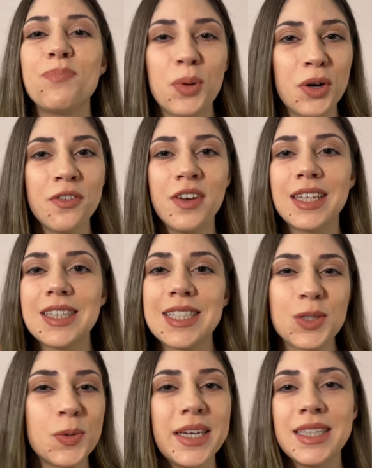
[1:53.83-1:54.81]
perfect
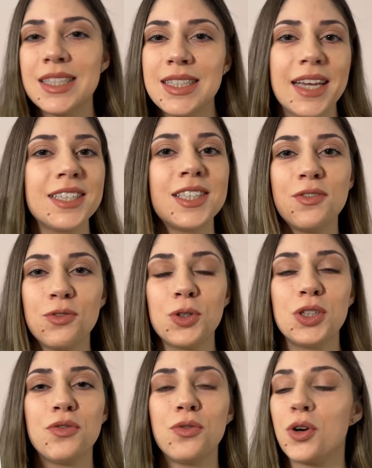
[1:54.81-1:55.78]
sweet, sexy,
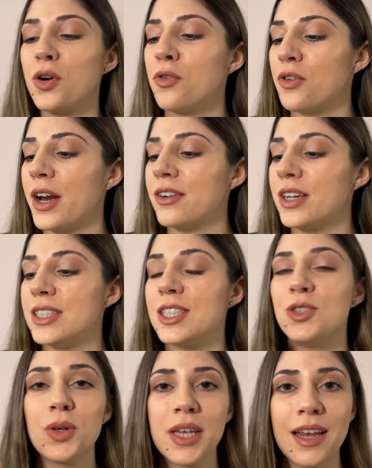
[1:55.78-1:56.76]
fruity floral
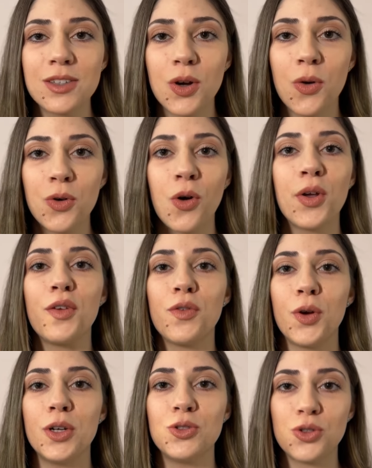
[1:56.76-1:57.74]
fragrance. You can't go wrong if
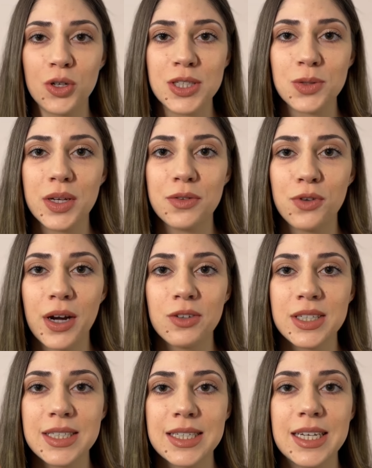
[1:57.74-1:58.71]
you enjoy sweet
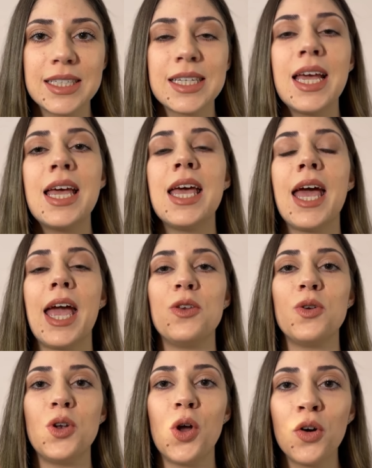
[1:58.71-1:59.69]
fragrances and
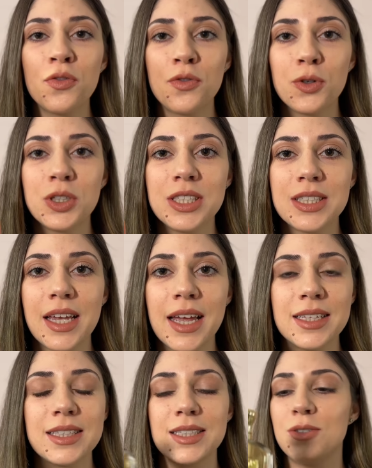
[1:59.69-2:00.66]
you love fruity
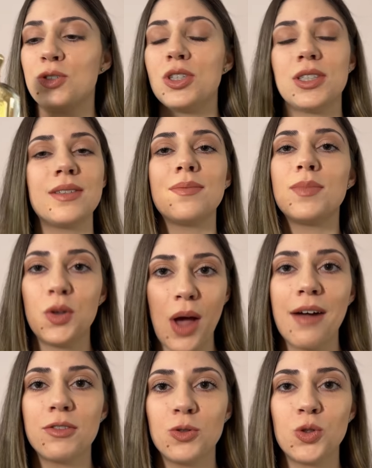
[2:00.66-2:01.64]
scents. You just you
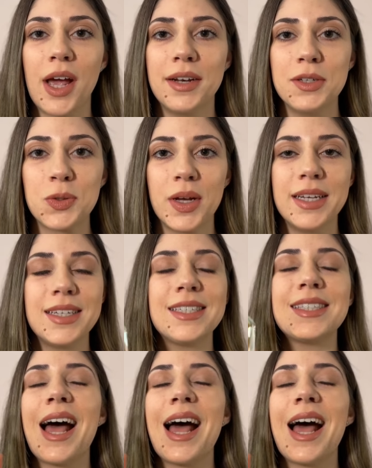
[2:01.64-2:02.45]
have to try this one. It is